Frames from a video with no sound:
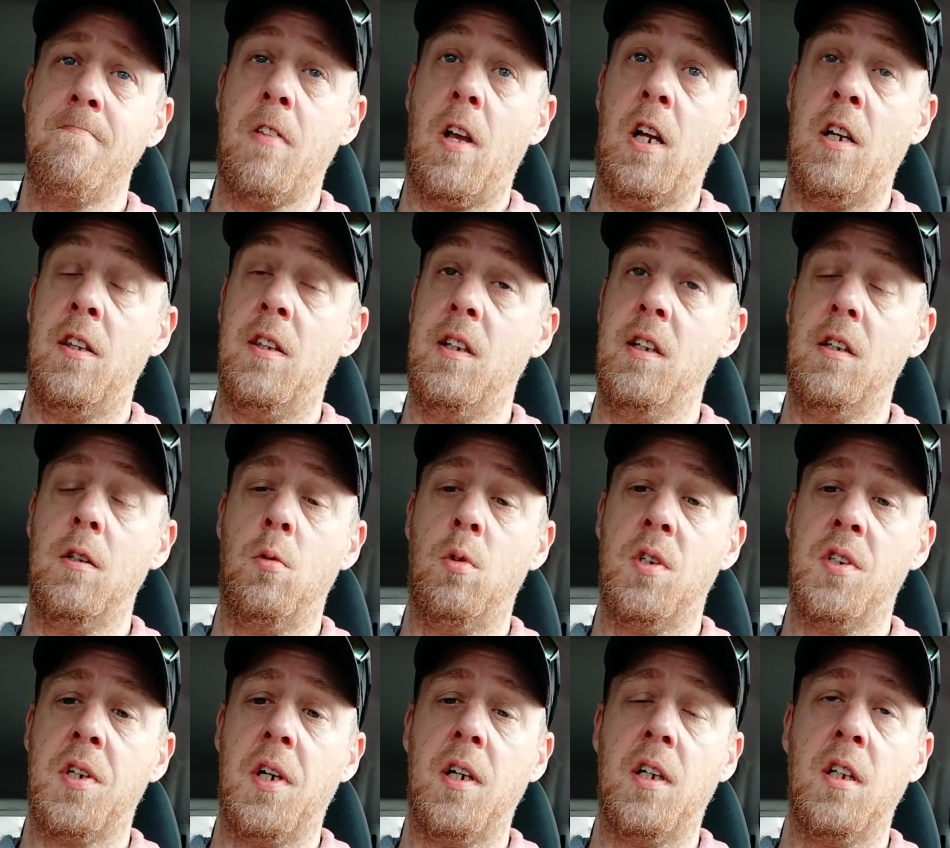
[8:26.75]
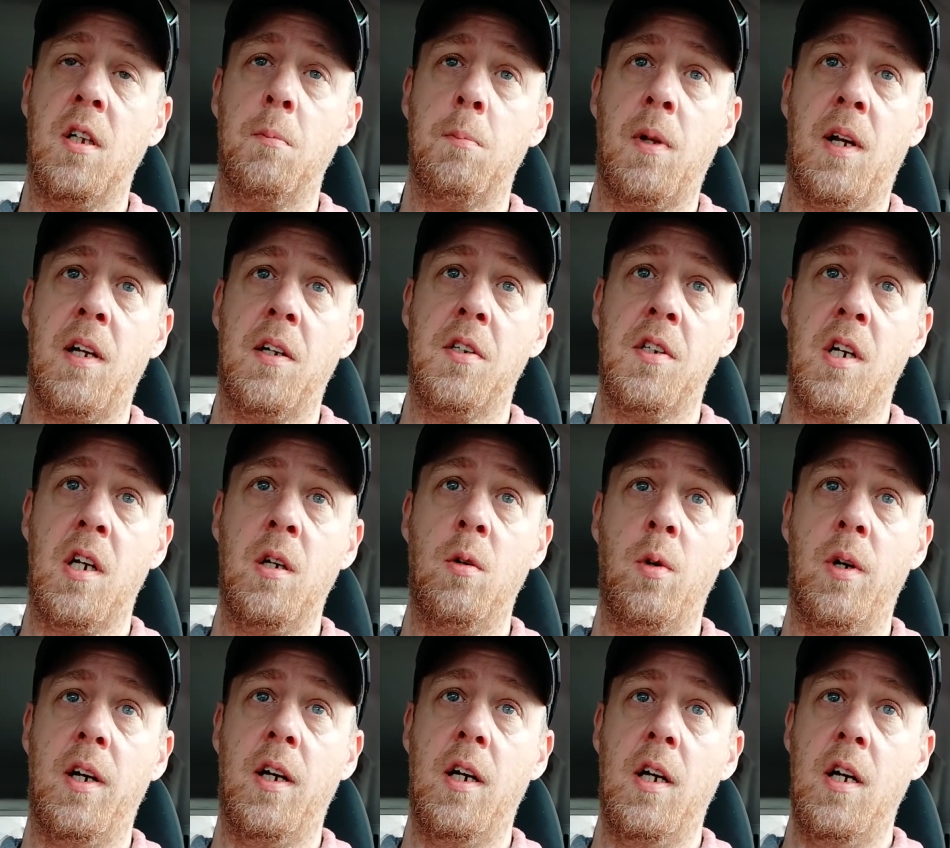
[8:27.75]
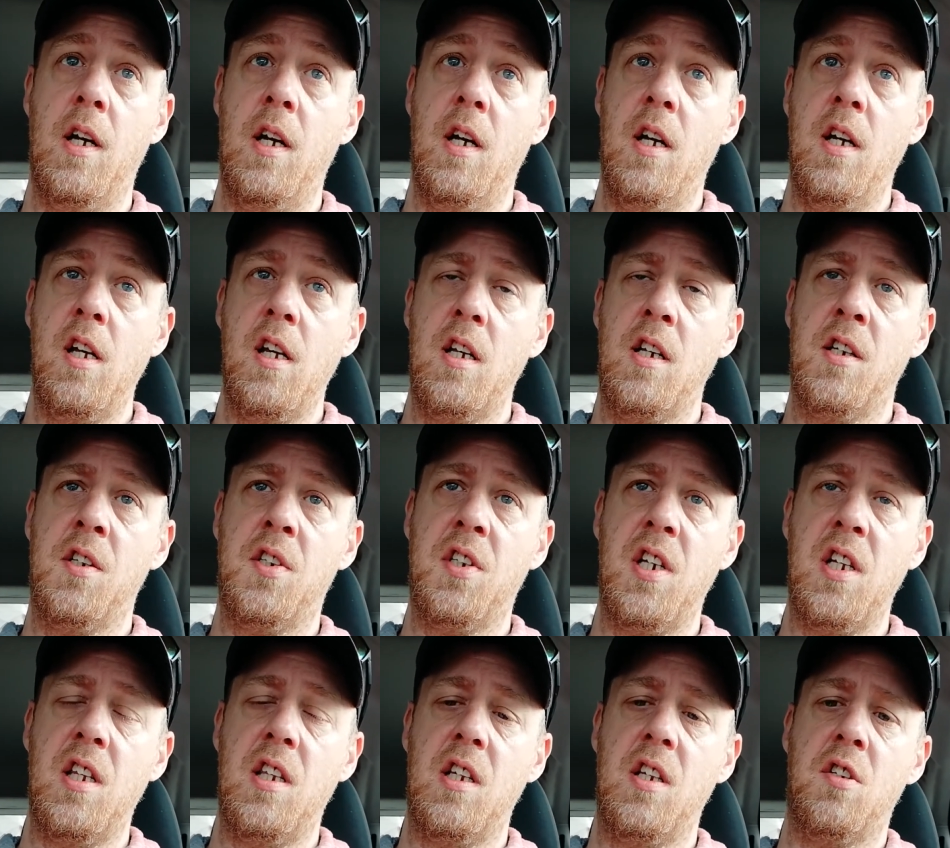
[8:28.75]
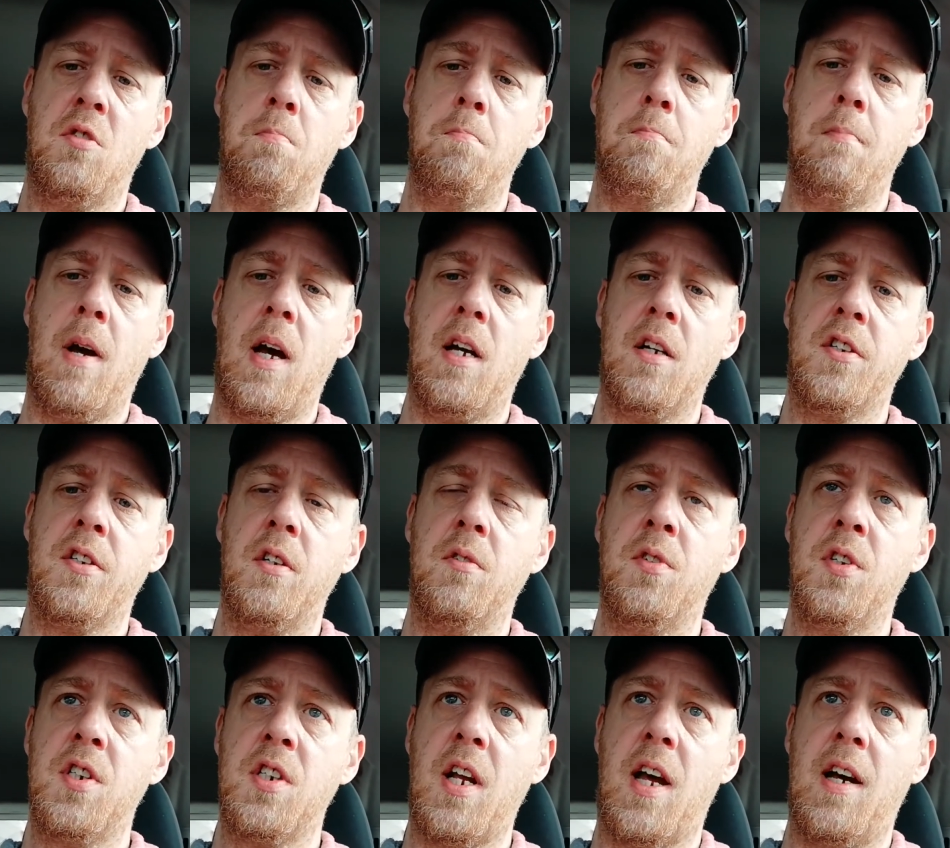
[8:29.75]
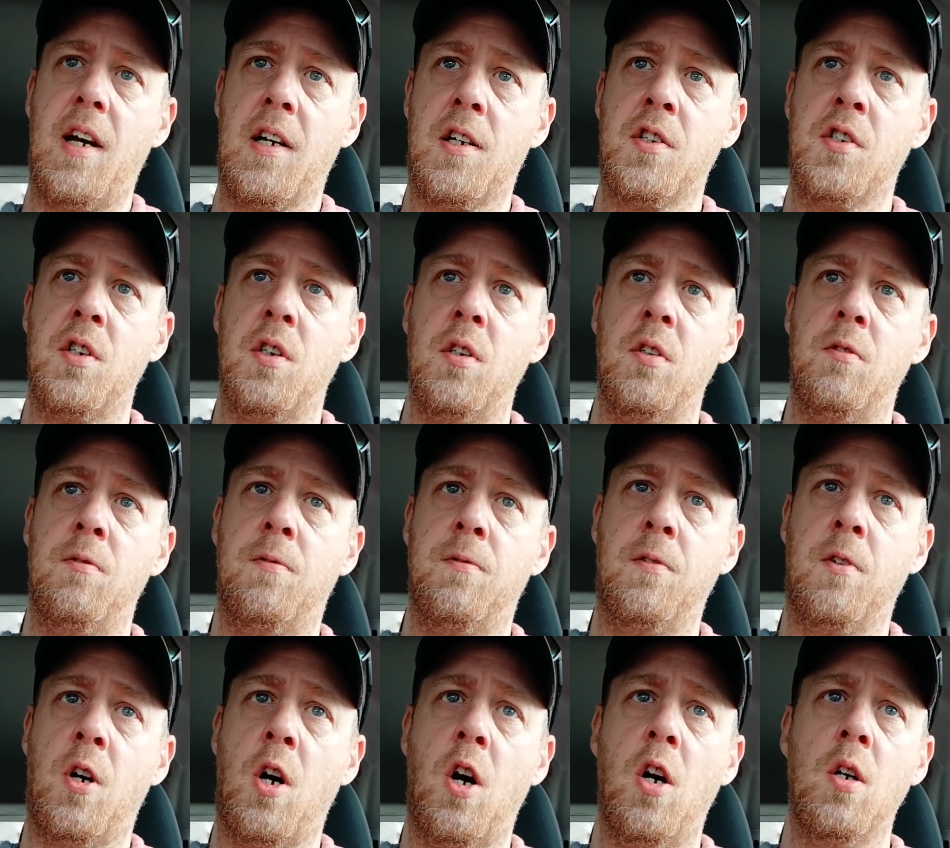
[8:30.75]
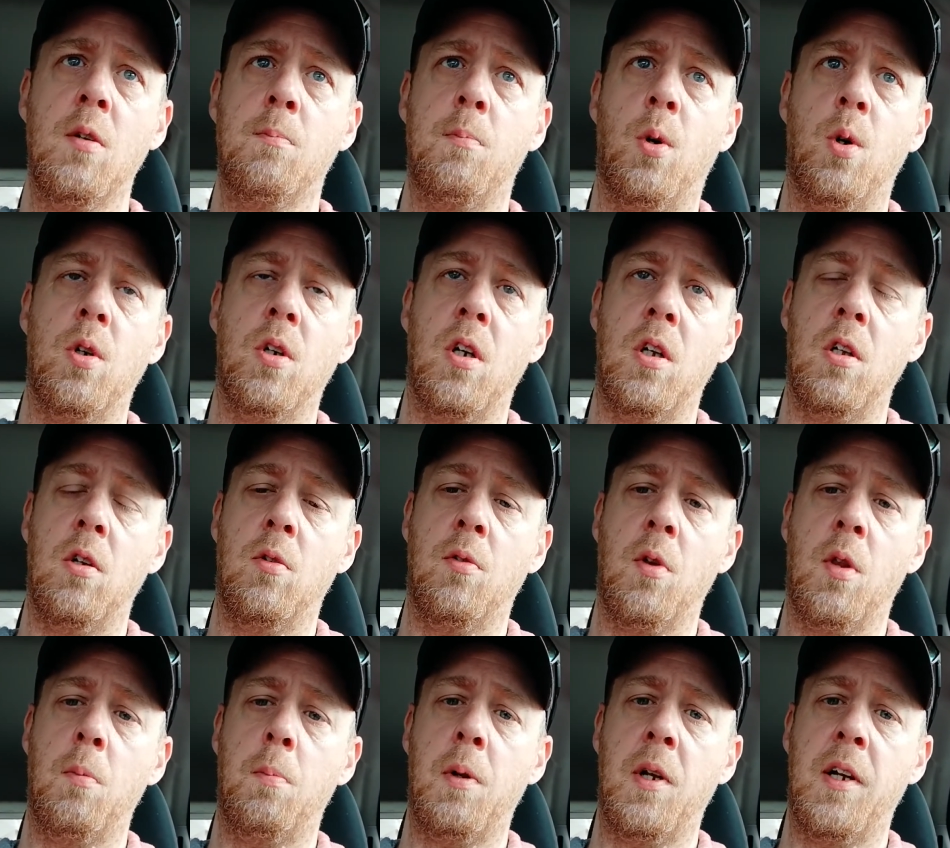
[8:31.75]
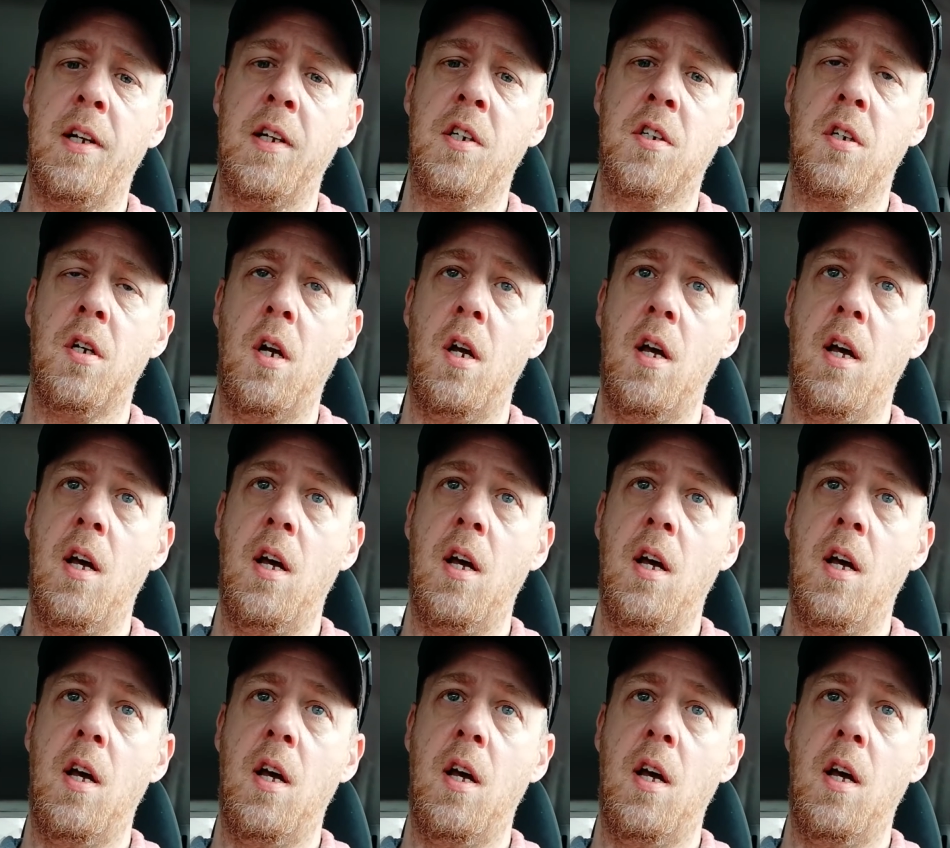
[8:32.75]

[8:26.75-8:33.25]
I think they're recycling plants anyway, you see these massive stacks of cardboard all over the place,